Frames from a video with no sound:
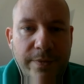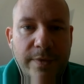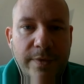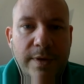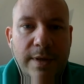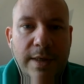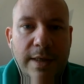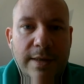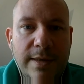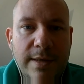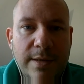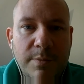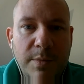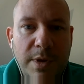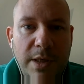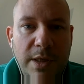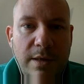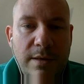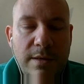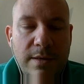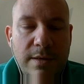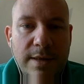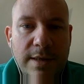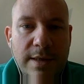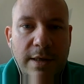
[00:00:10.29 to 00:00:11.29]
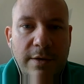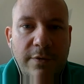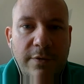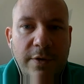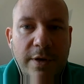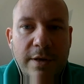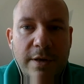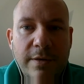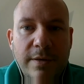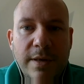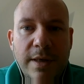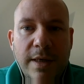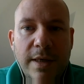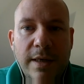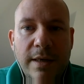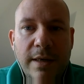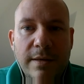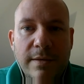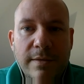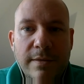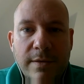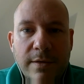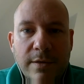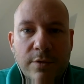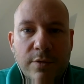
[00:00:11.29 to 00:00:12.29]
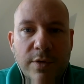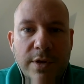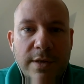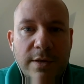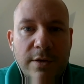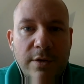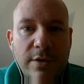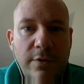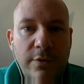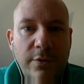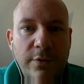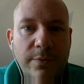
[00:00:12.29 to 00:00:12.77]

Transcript: That's me, Stefan, and Christoph.